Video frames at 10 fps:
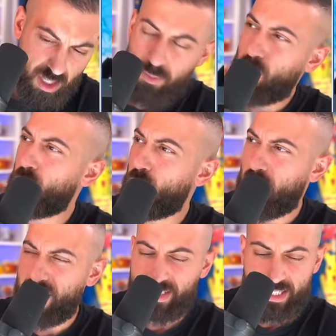Okay, but
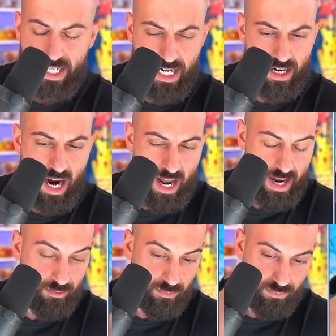what is in here?
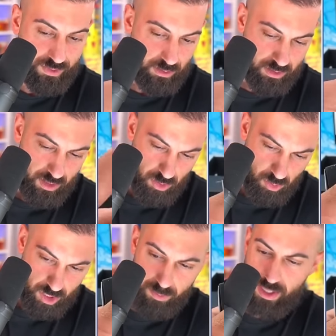I don't know
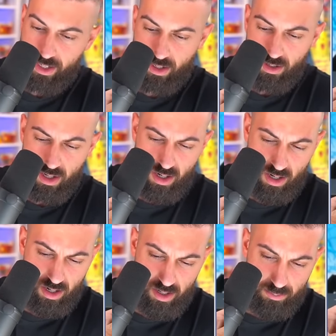what could be in here.
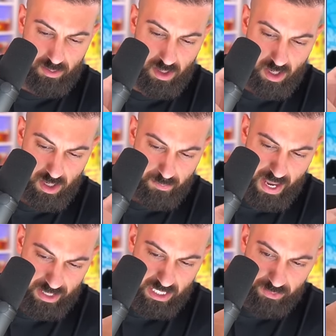
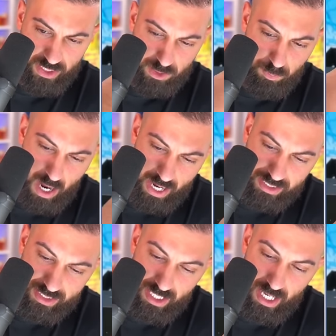Man, even this
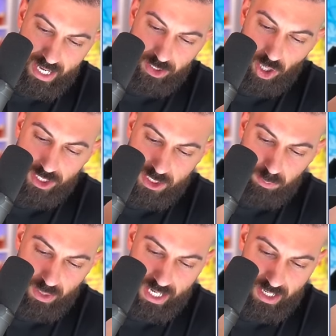box, it's hard to
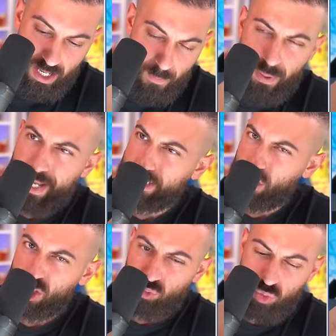explain, but it's
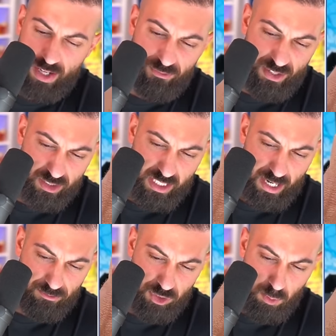just, it feels
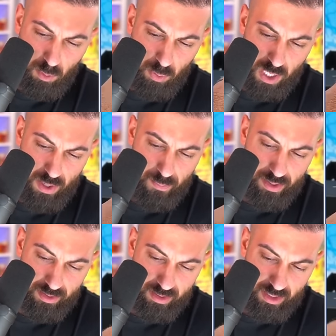like super premium.
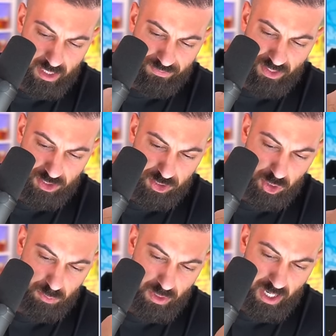It feels
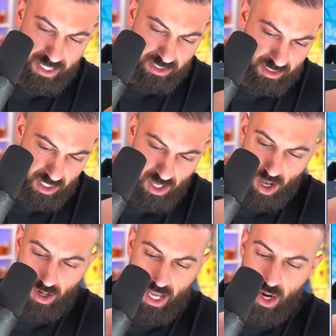super nice.
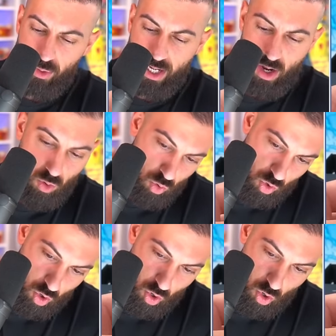Okay, here we go.
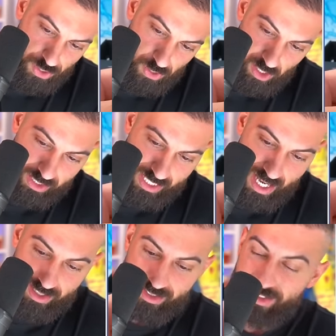Ooh, dude, look at
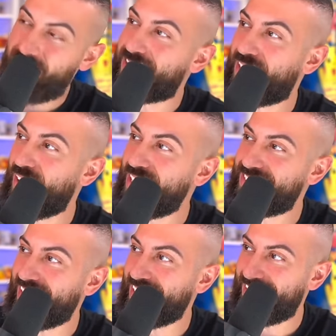that. That's
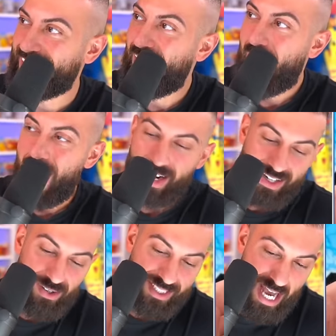crazy. I don't
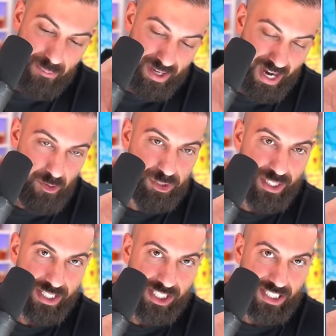know what's happening.
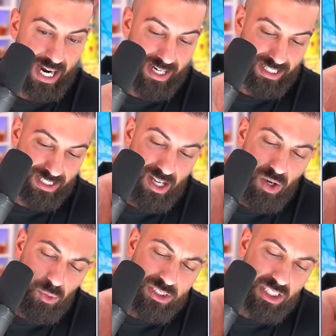Everything is shiny.
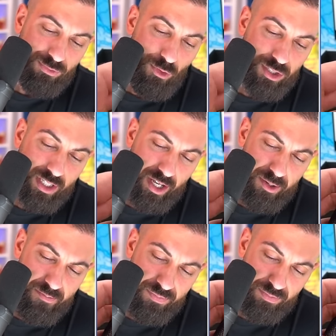What's this first
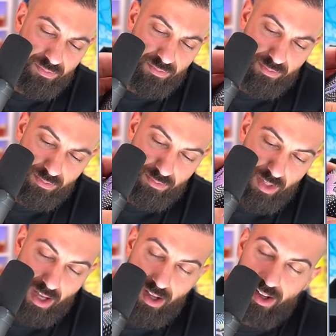item?
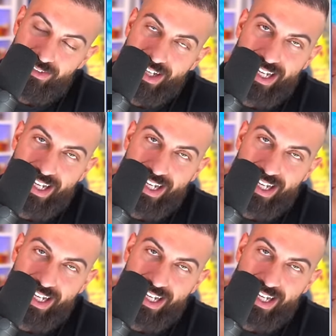Oh my